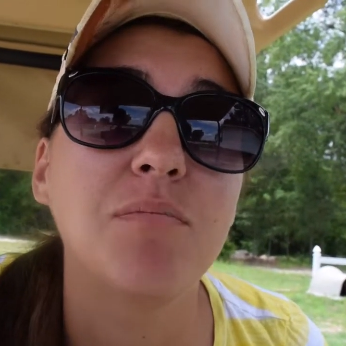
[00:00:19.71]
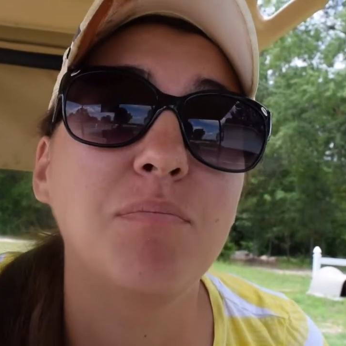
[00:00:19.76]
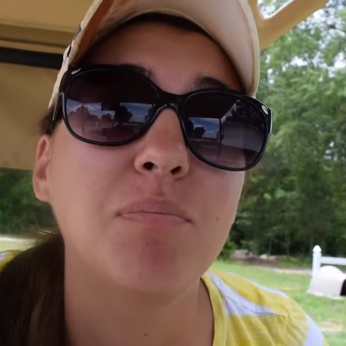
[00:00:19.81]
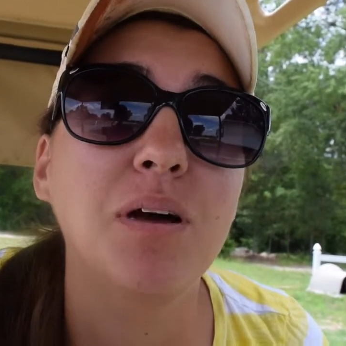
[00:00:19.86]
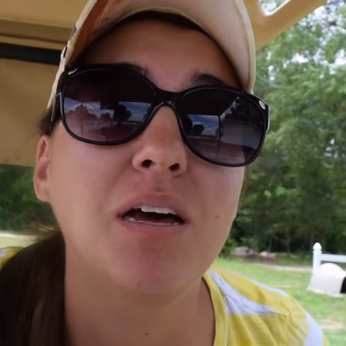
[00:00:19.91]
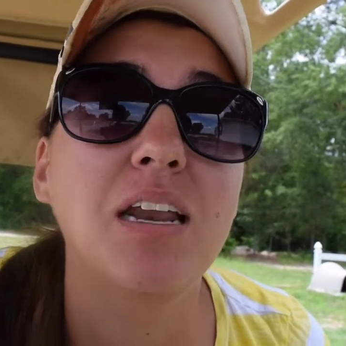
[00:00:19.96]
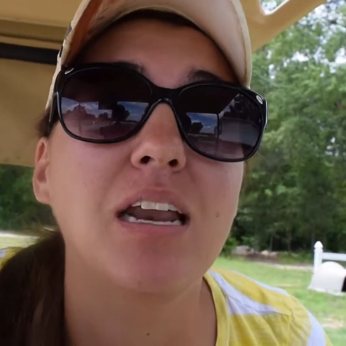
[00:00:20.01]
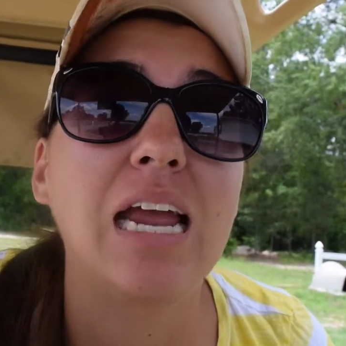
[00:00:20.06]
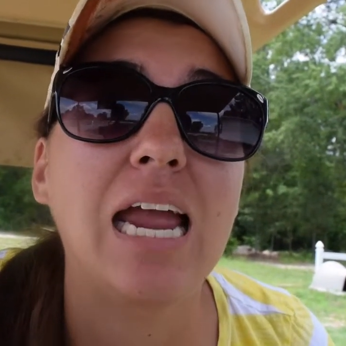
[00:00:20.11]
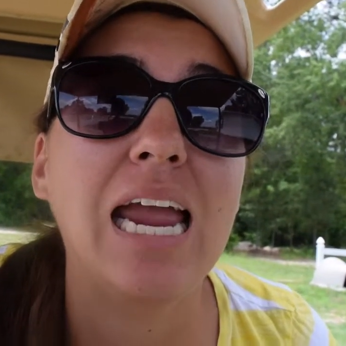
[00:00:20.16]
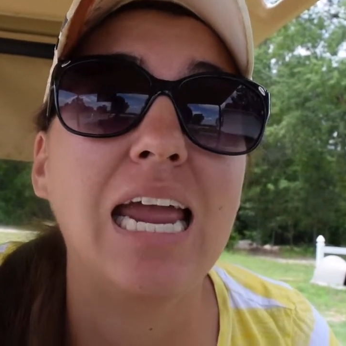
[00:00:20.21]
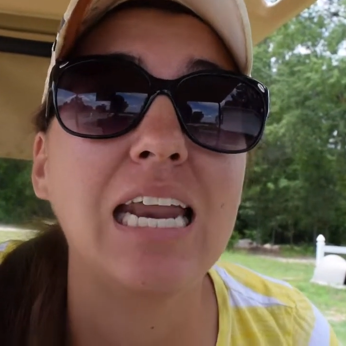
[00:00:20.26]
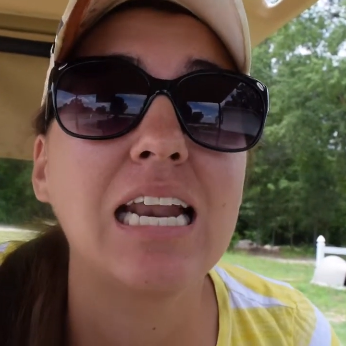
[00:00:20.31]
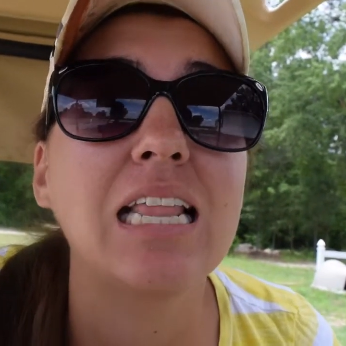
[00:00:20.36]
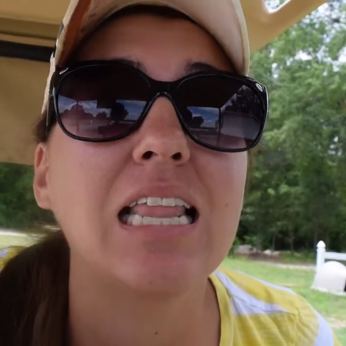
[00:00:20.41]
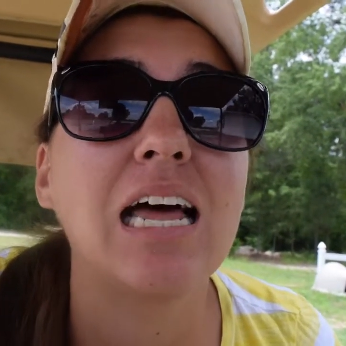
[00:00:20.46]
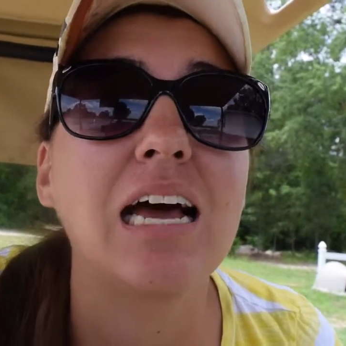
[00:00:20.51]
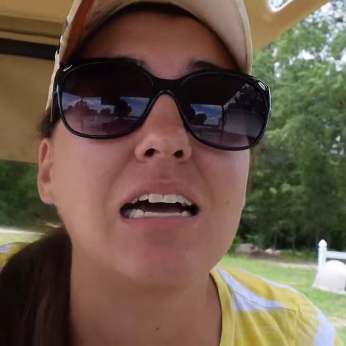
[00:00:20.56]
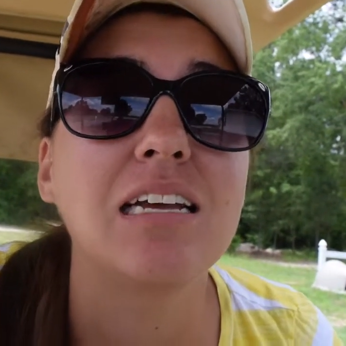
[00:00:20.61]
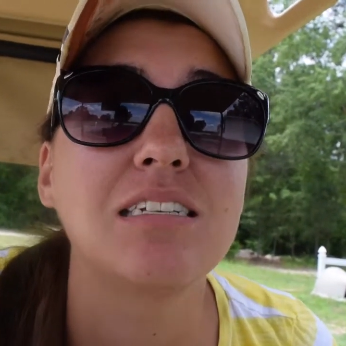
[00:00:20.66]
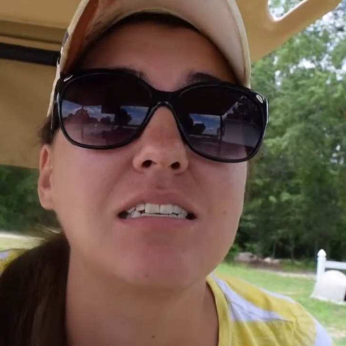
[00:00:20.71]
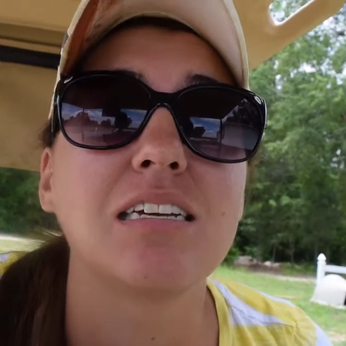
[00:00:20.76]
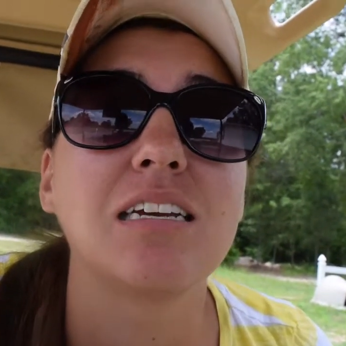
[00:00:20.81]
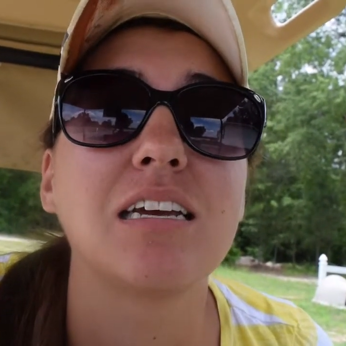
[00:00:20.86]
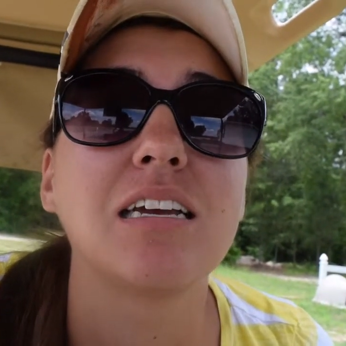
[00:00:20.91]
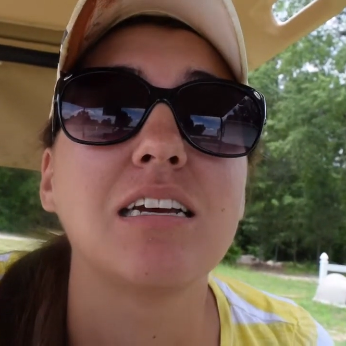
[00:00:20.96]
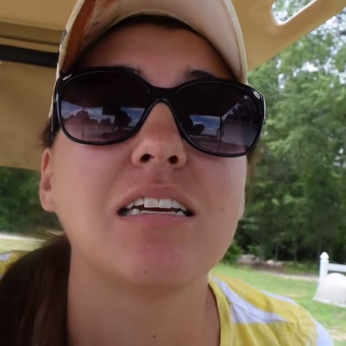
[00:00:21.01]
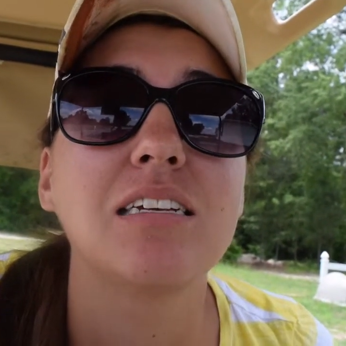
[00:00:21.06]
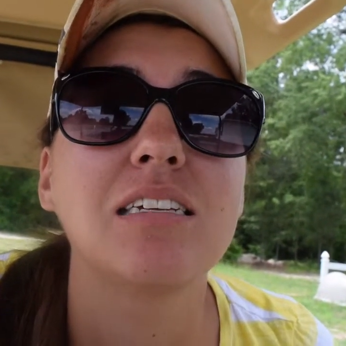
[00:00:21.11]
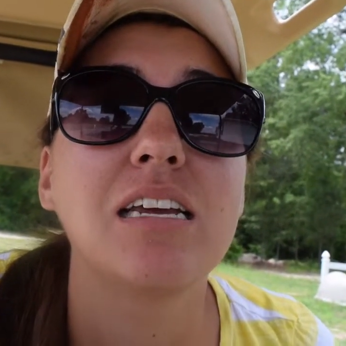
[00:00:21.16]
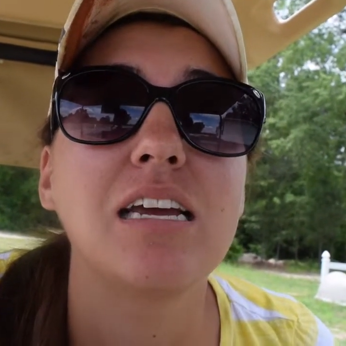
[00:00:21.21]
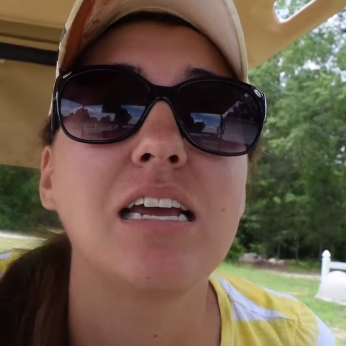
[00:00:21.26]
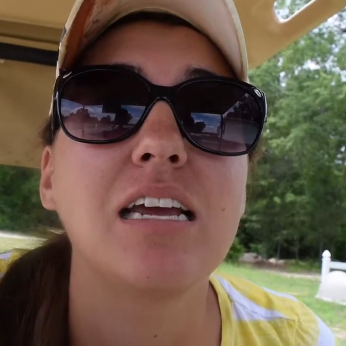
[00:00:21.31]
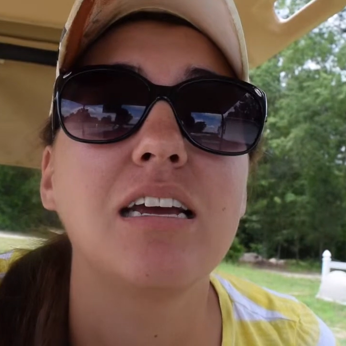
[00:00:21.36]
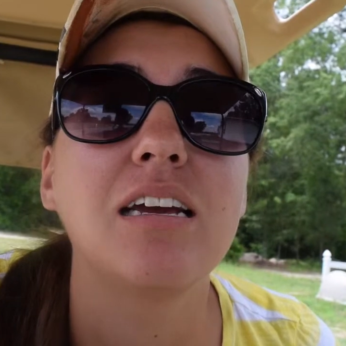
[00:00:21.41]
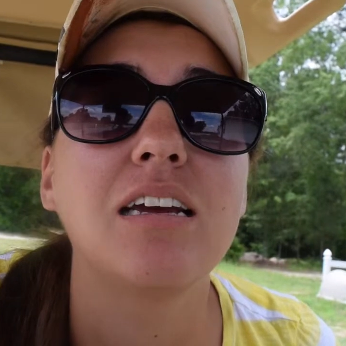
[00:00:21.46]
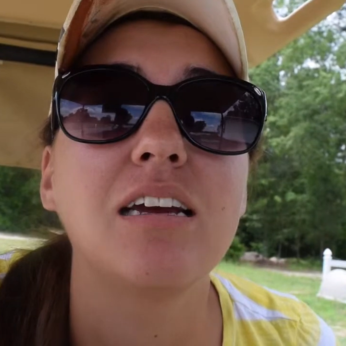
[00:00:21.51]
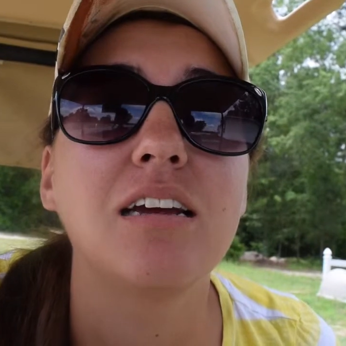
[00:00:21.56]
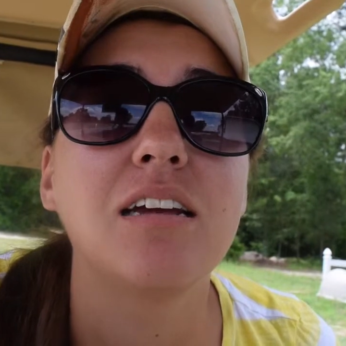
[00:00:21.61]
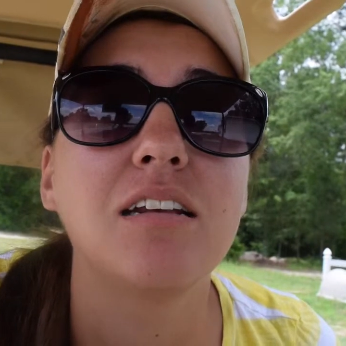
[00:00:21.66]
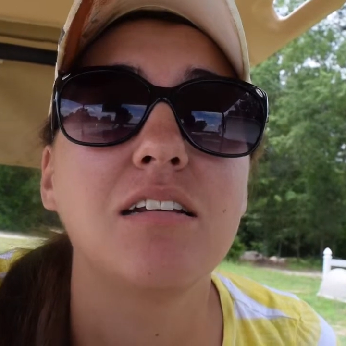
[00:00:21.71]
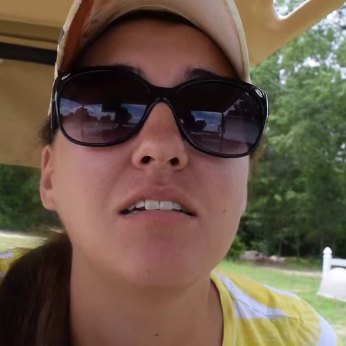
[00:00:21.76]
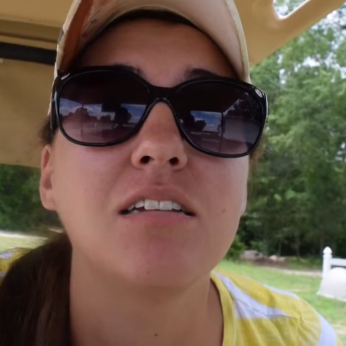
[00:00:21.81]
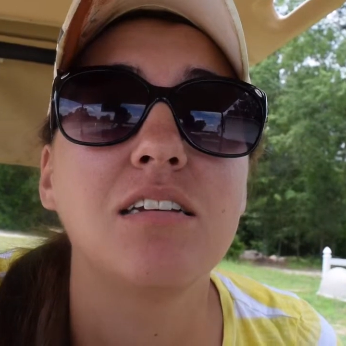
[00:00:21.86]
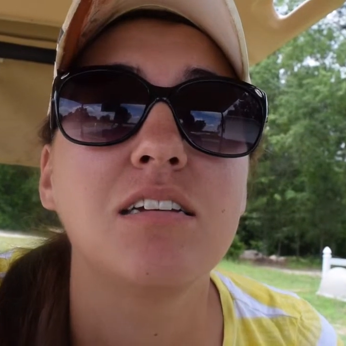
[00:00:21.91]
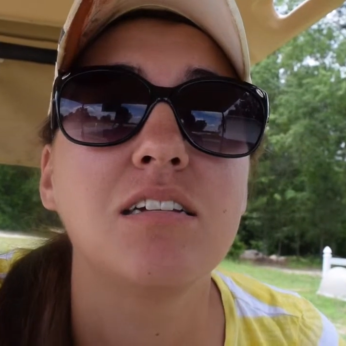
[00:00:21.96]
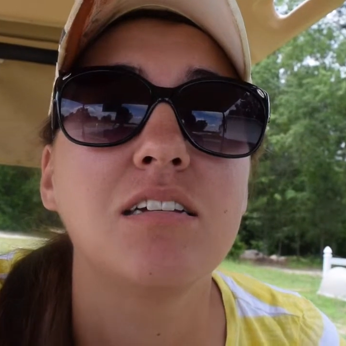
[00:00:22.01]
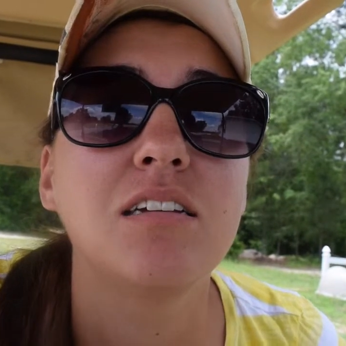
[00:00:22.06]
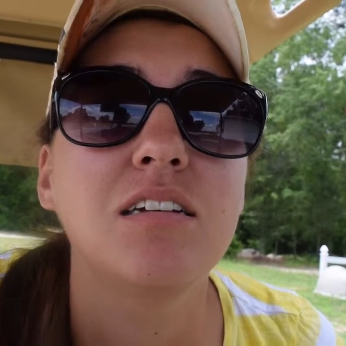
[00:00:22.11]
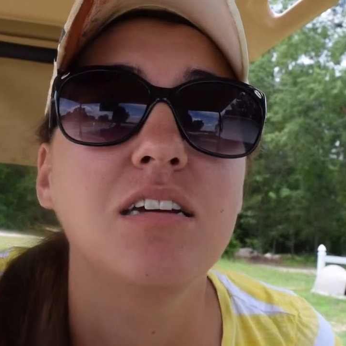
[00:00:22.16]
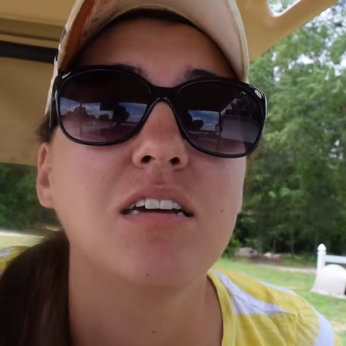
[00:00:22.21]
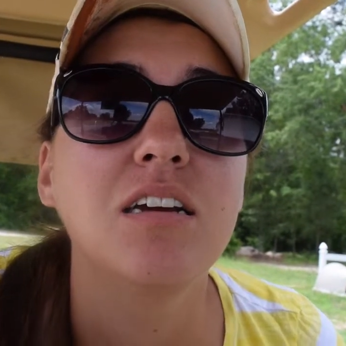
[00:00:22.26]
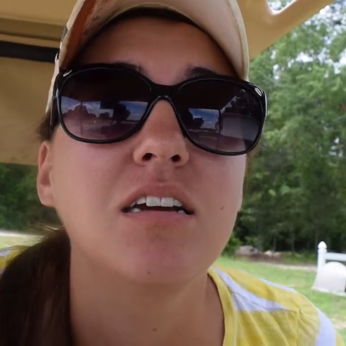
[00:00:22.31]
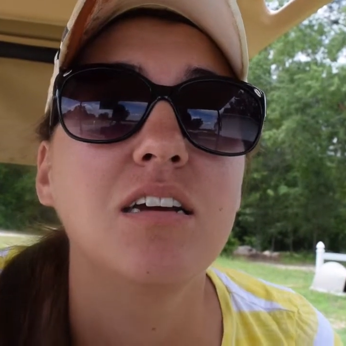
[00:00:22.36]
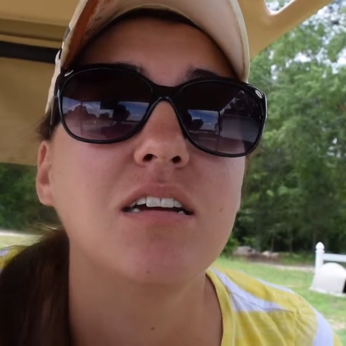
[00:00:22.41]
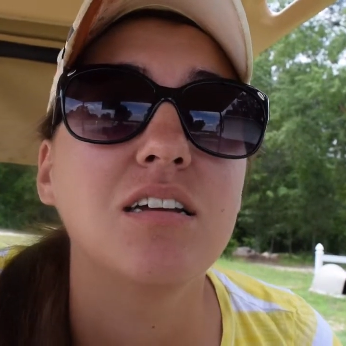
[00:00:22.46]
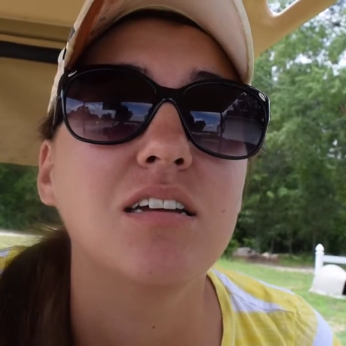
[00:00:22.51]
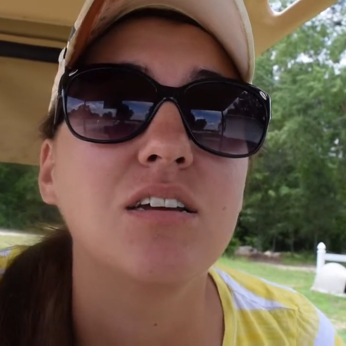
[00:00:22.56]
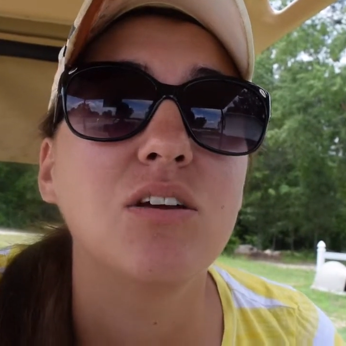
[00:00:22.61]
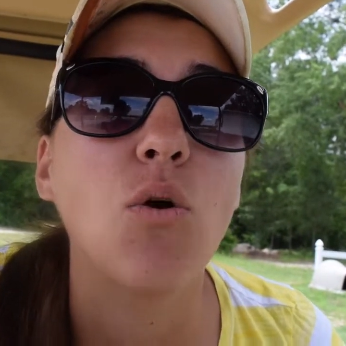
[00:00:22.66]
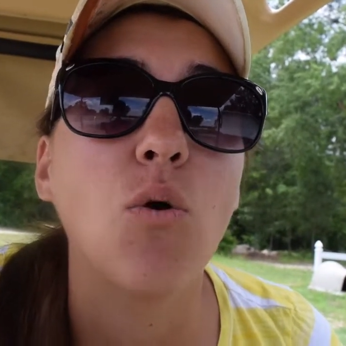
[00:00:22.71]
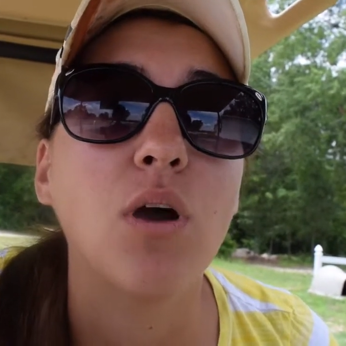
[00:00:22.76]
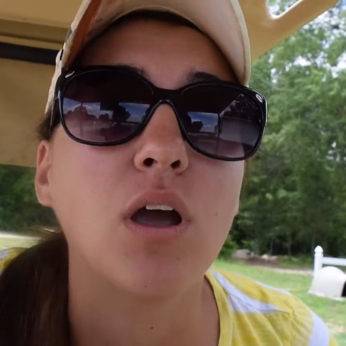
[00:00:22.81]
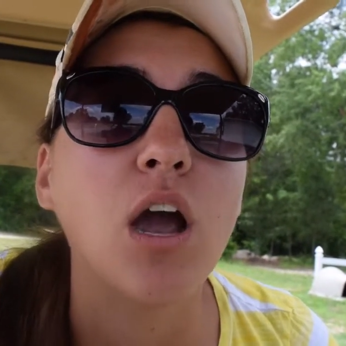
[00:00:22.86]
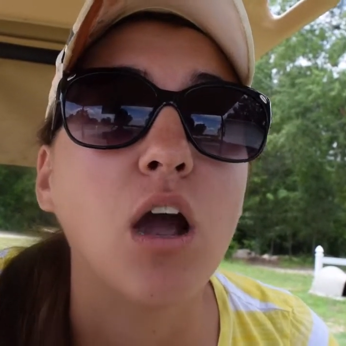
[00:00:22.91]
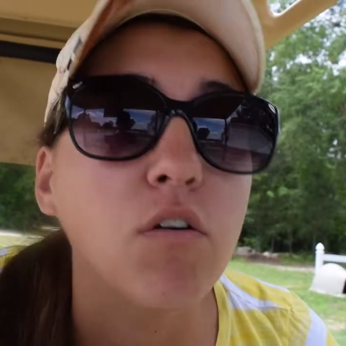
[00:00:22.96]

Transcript: but analyzing it and going